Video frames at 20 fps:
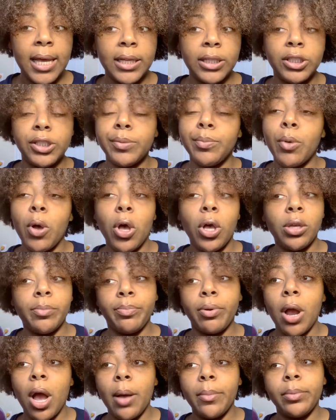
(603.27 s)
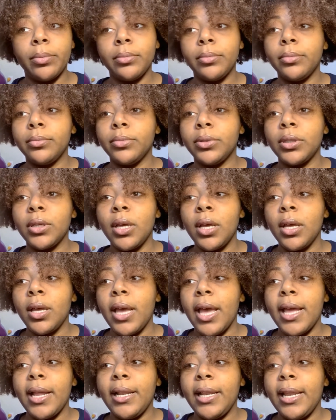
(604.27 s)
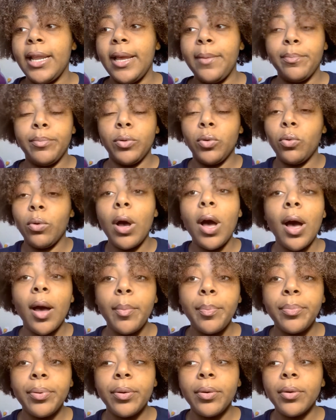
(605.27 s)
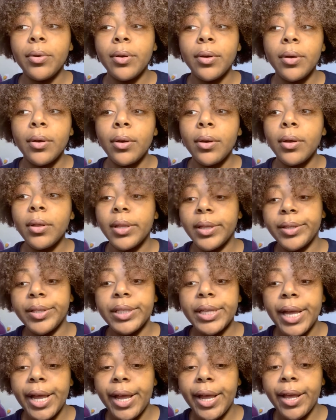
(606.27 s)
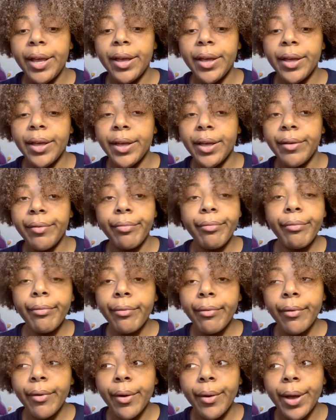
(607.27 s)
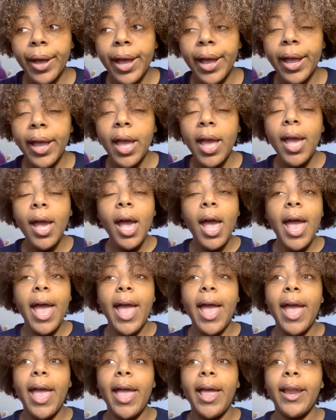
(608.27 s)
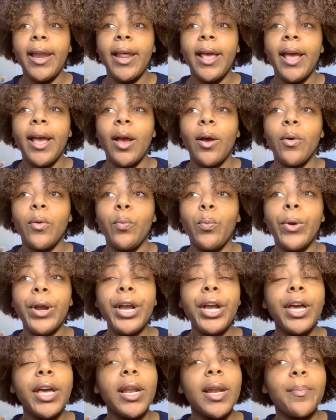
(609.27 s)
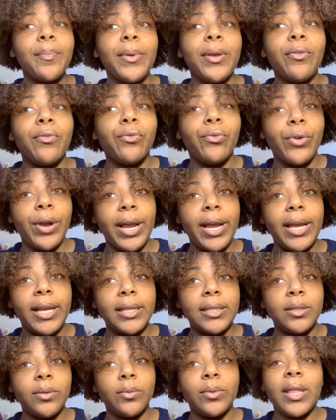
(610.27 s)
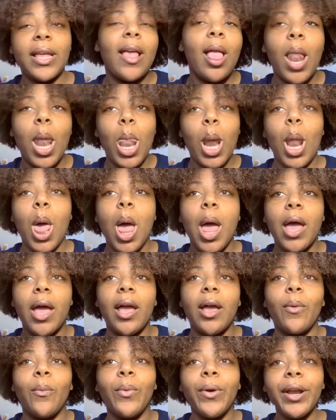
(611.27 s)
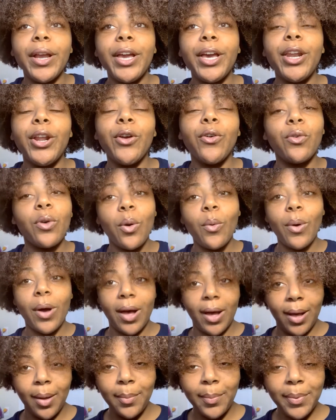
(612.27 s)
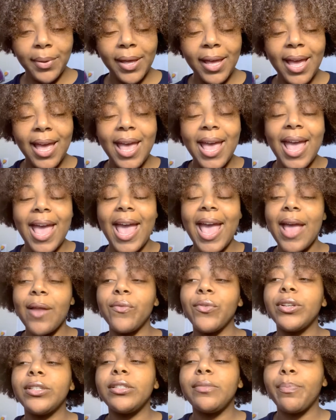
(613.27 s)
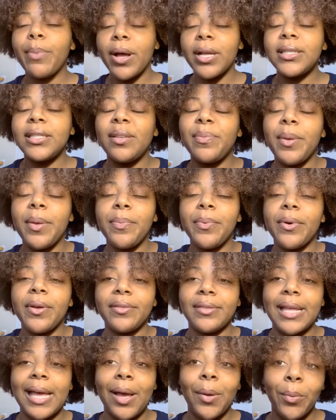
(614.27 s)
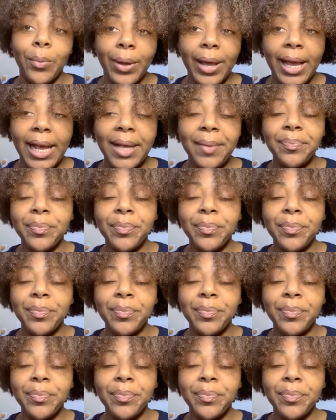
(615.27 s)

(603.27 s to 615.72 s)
small problems, and they blew up, let's say, okay, and we're gonna be raised, we're gonna grow up and respond to people in that way.